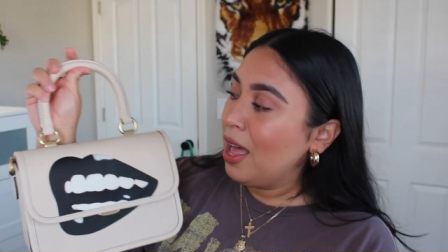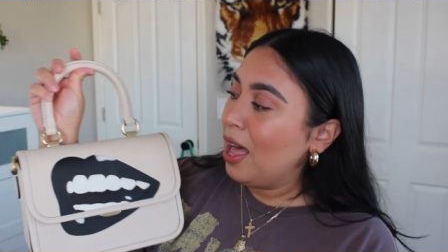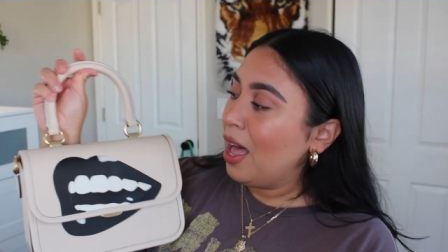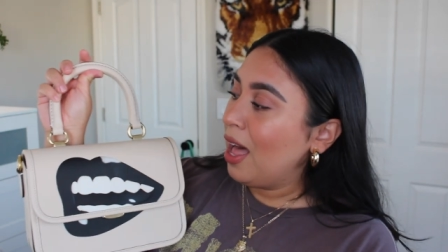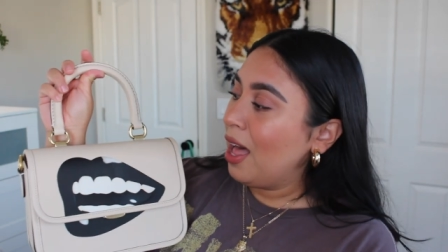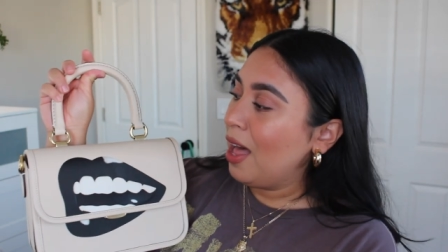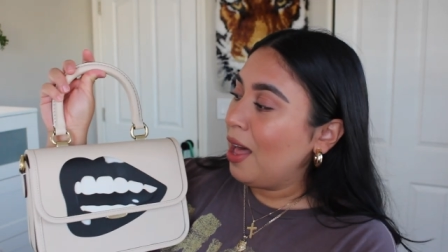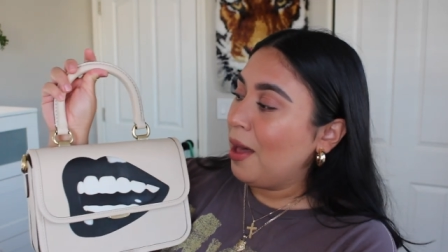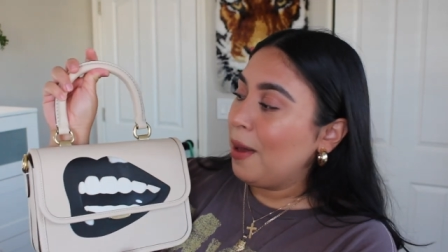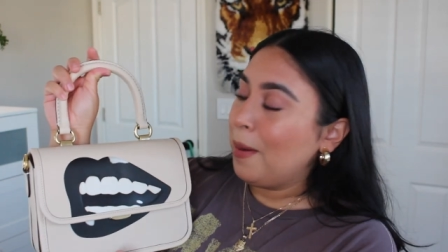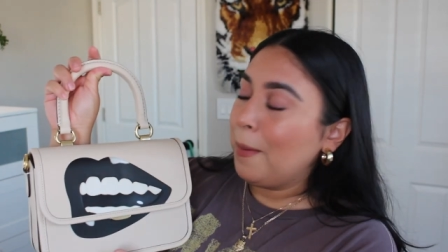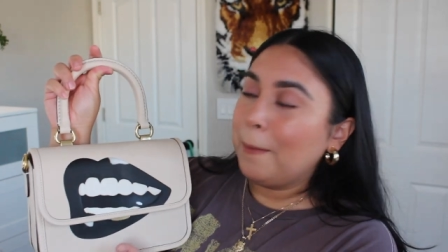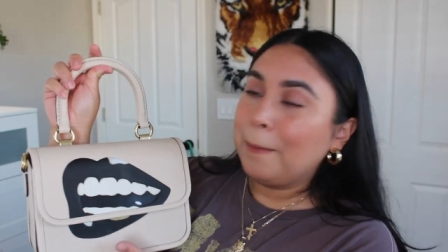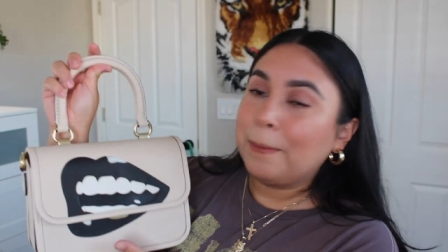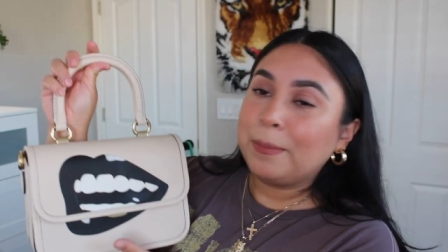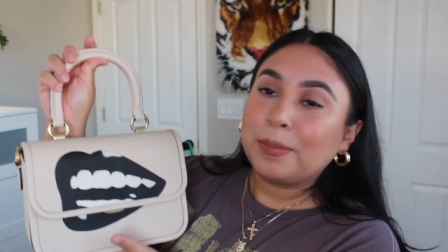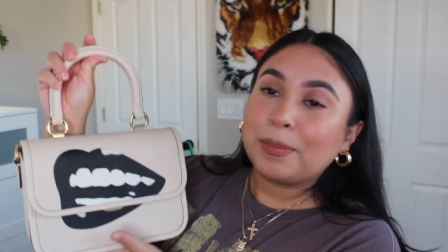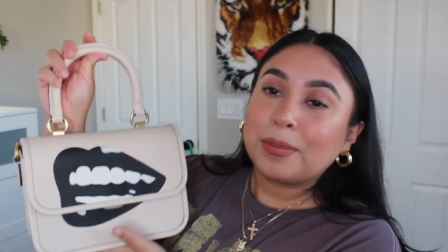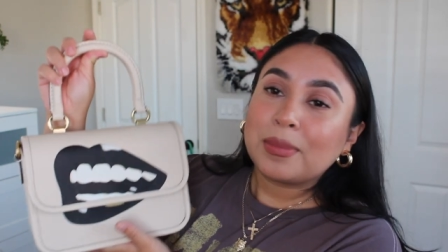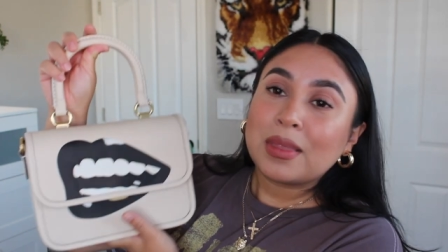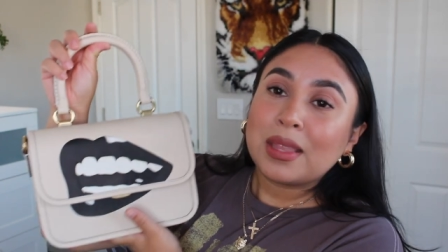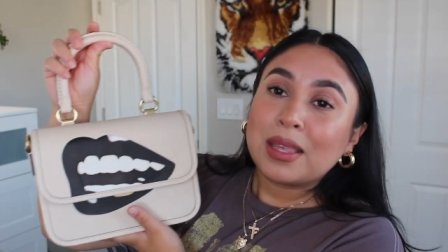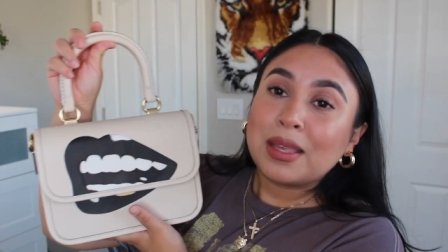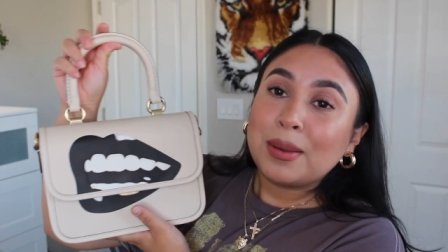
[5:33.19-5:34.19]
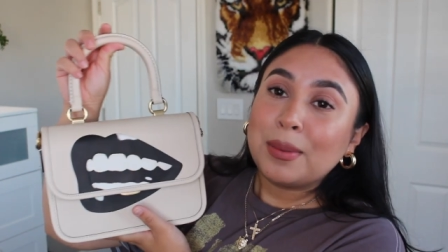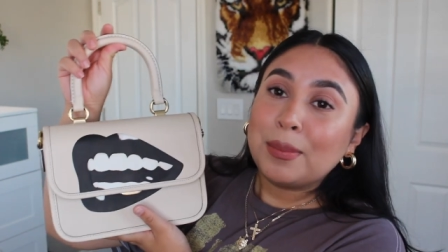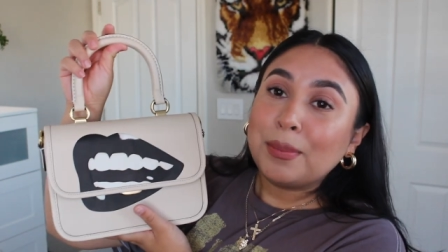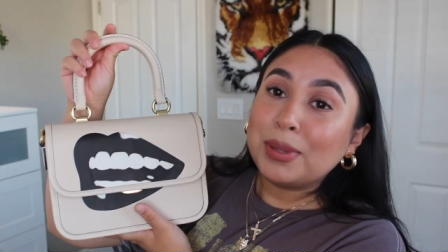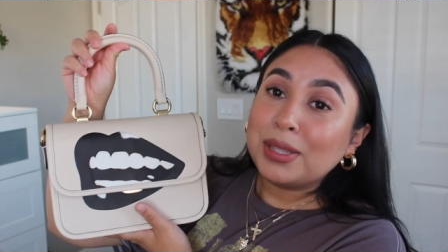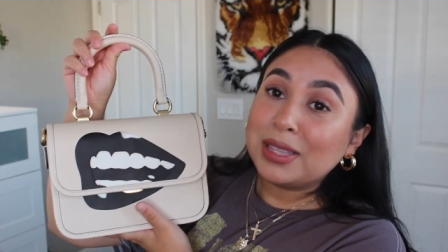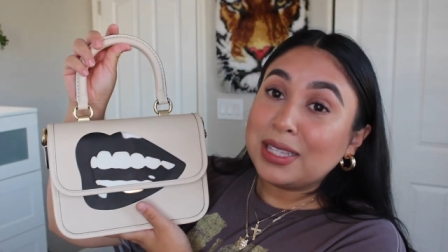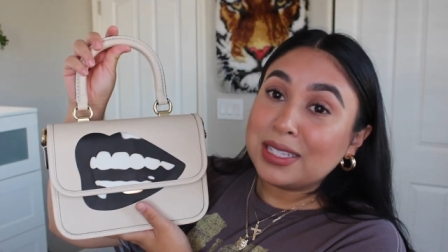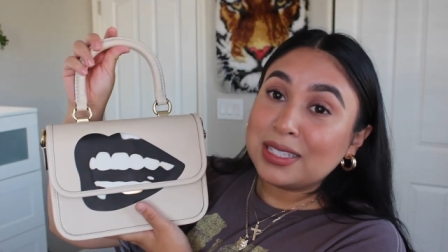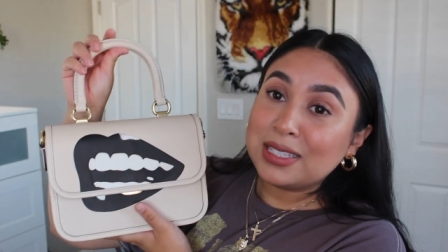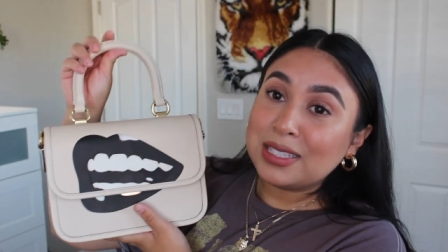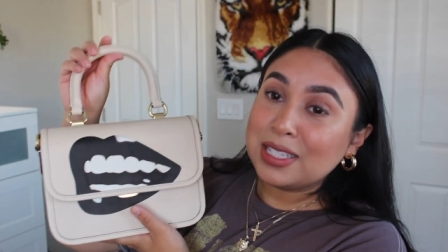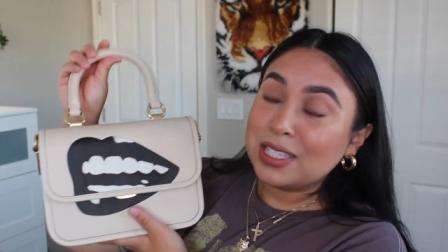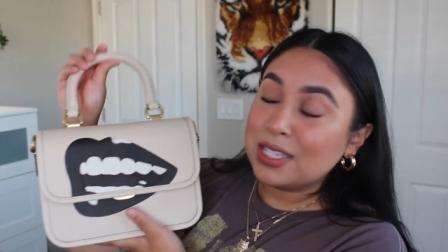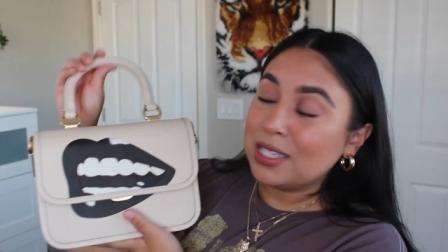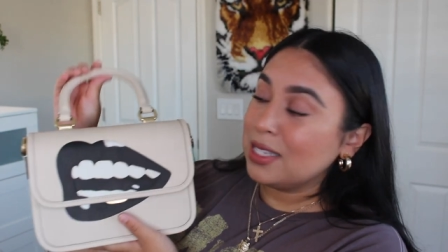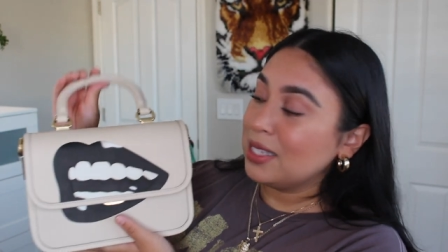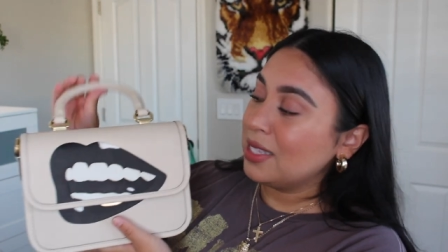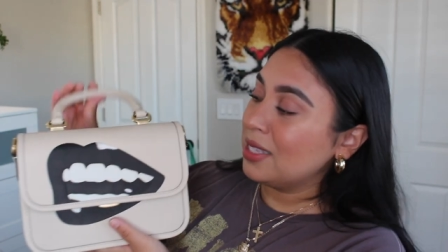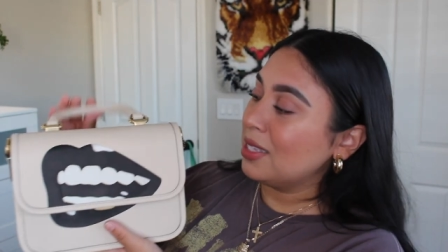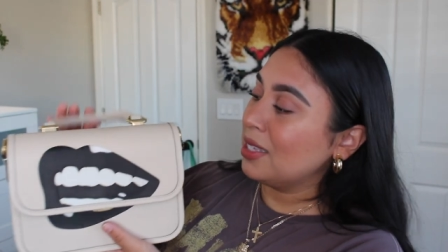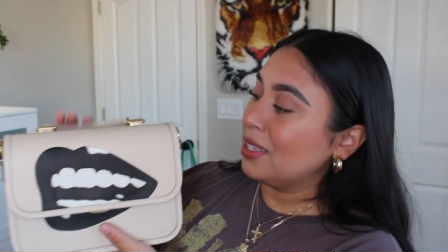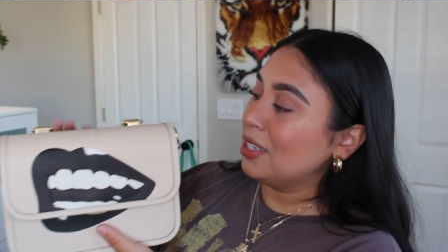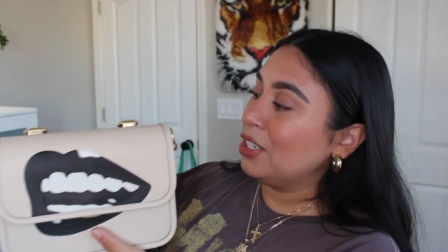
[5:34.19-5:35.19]
Um, but this
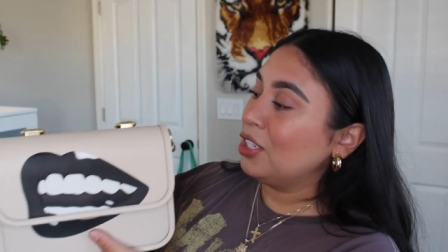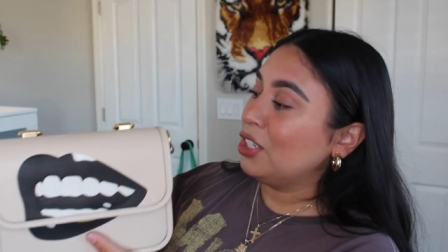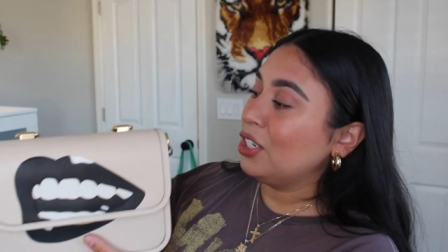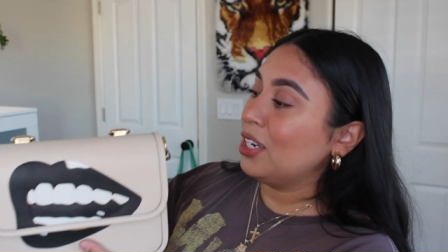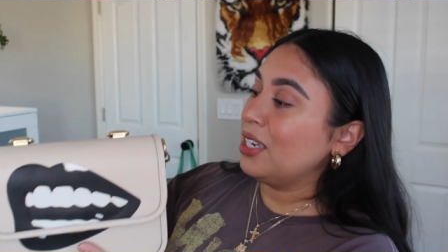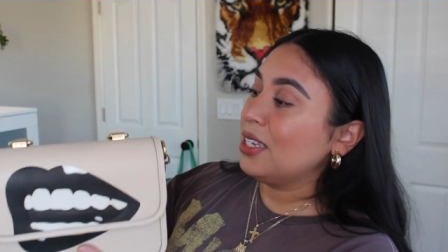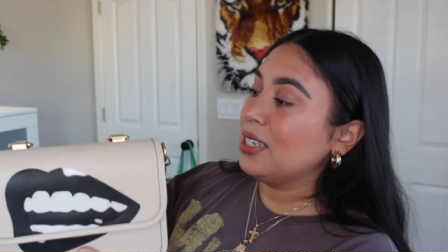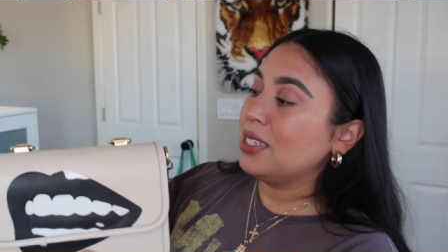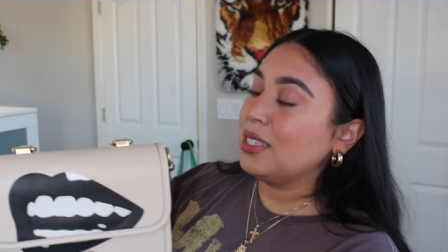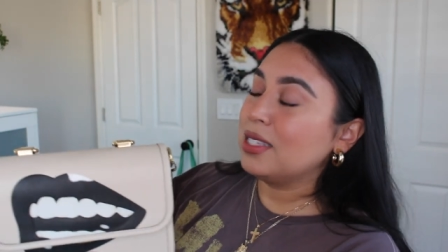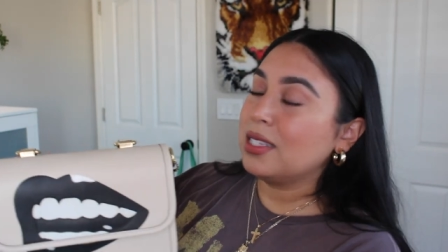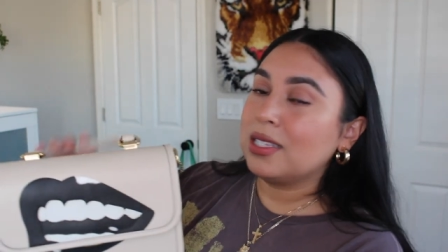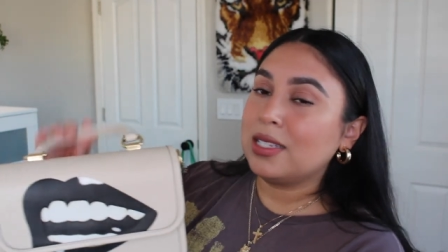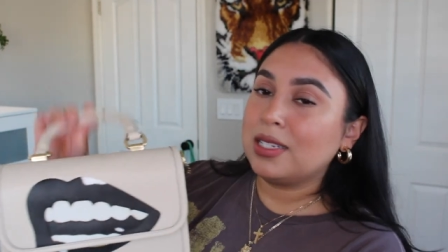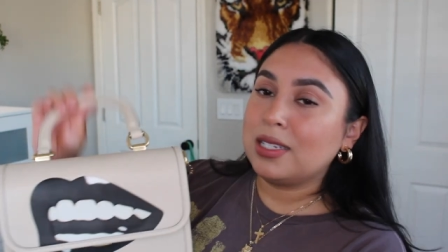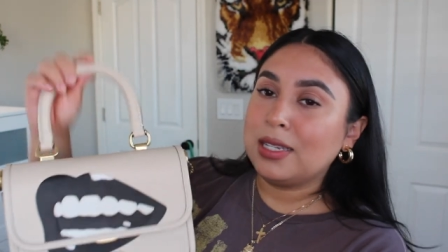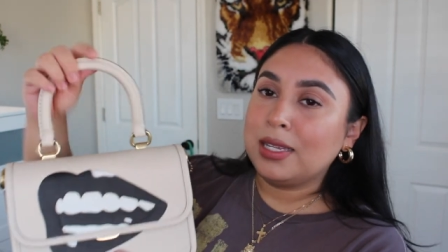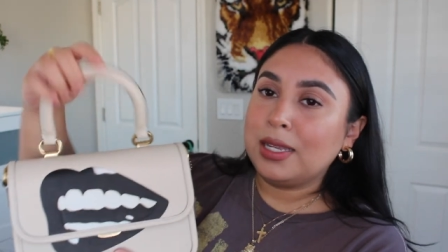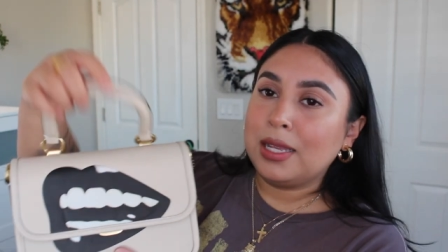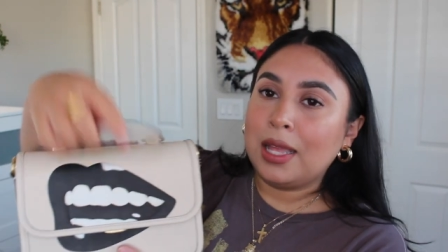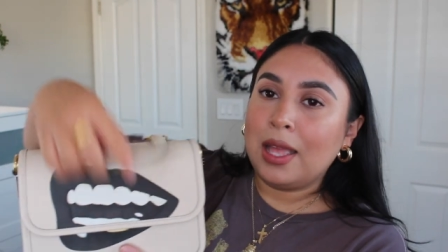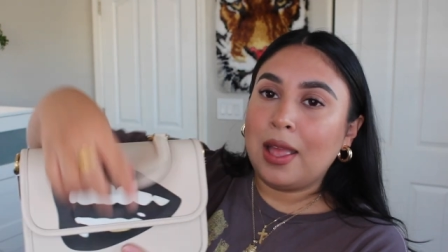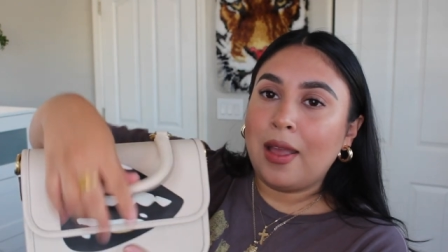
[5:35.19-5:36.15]
is just,